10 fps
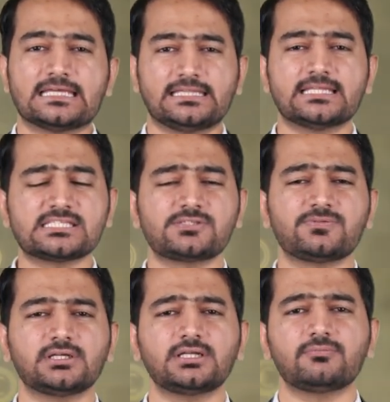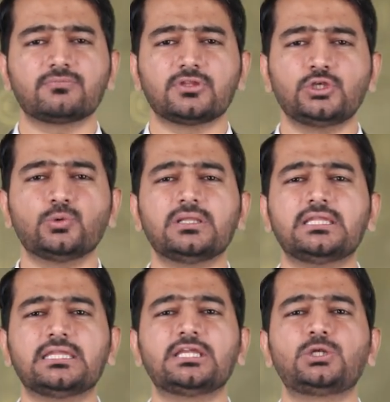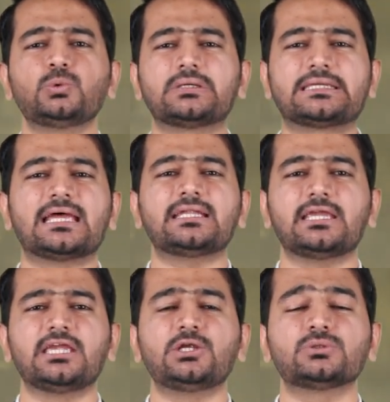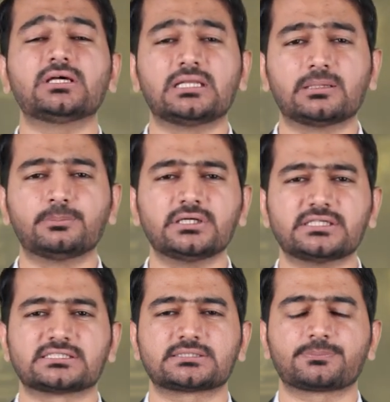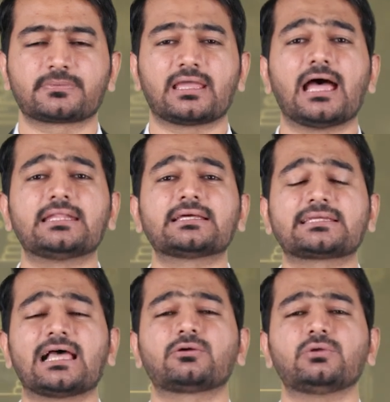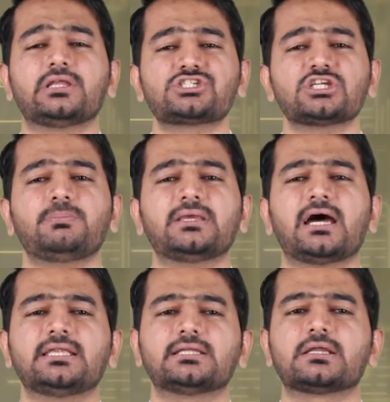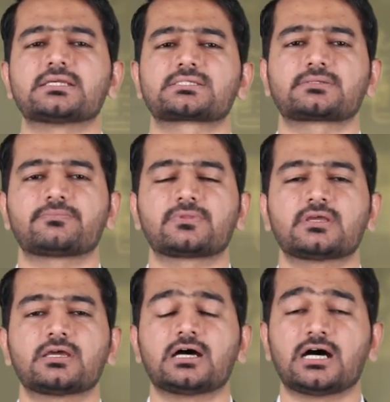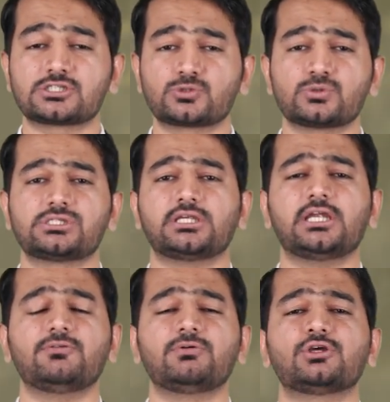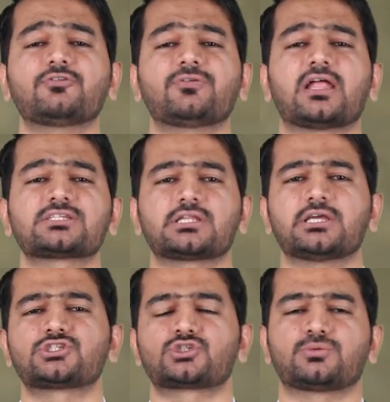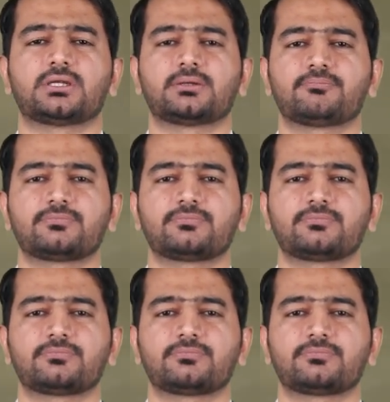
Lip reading: This is where you will need to get into the numbers and the calculation behind the risk associated with your financial instrument.